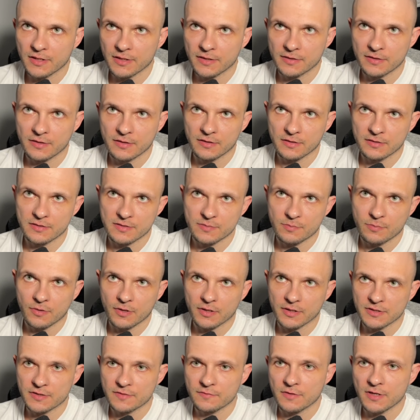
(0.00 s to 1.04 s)
This
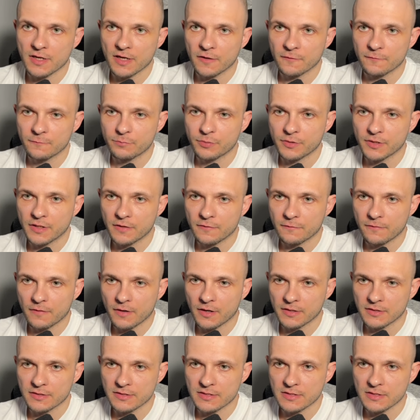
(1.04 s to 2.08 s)
part we have
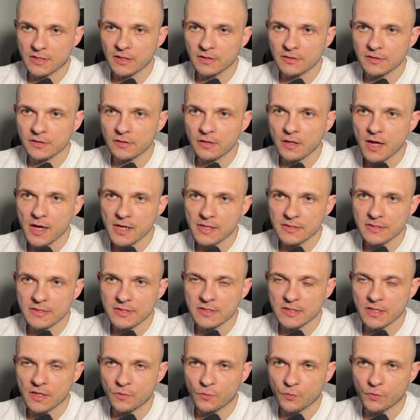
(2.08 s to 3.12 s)
predefined
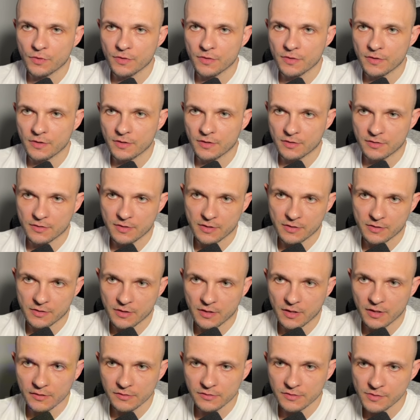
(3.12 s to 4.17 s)
satellites with
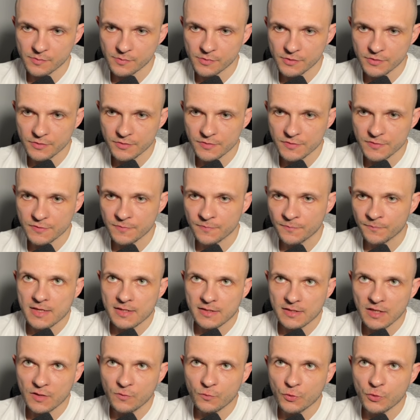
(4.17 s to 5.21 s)
their attributes.
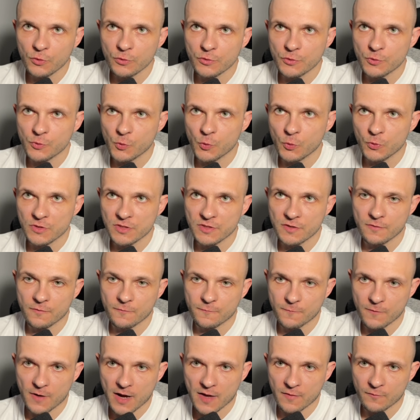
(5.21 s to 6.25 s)
Then we use
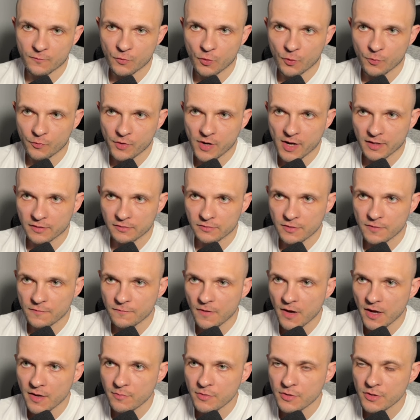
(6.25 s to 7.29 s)
frame from React 3
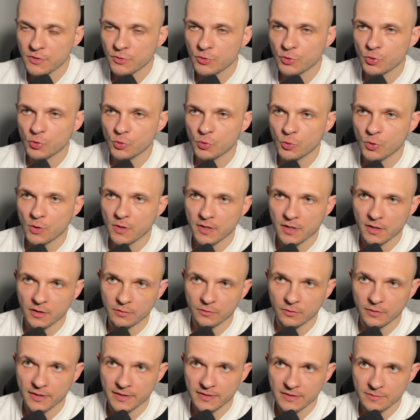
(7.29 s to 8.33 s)
Fiber to
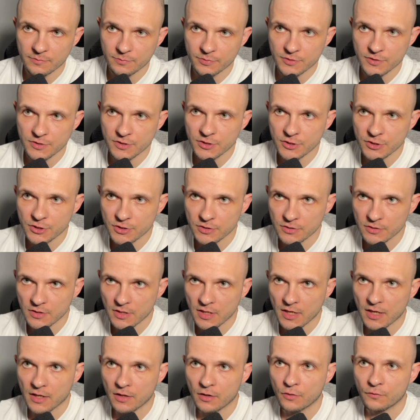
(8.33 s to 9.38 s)
calculate the position
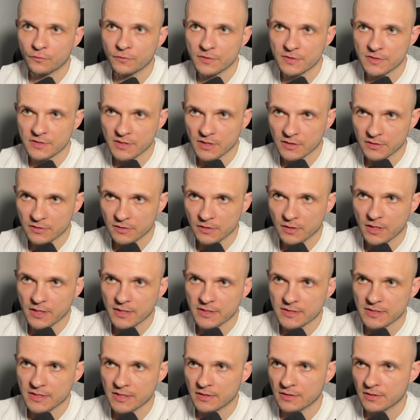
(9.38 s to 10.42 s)
of the
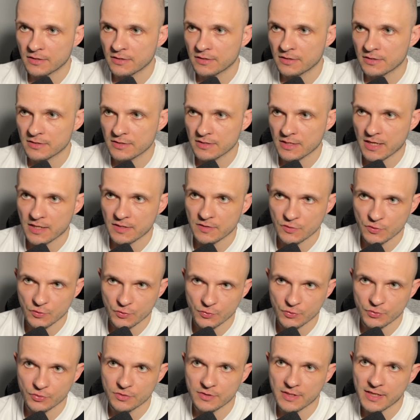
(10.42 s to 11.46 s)
satellites, and in this case to
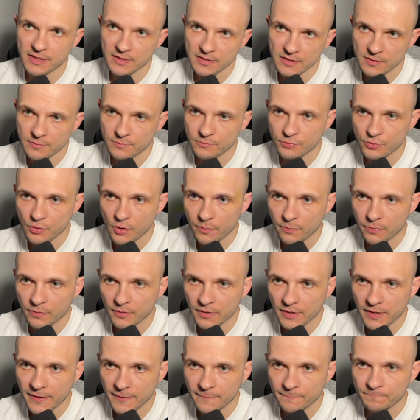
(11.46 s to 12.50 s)
rotate them
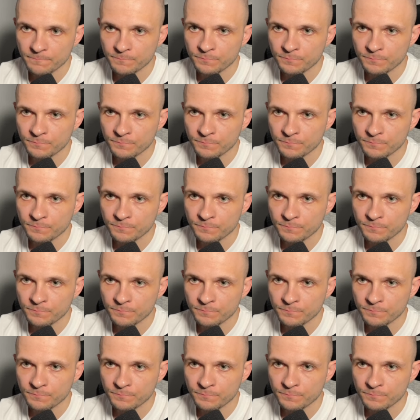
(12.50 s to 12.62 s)
properly.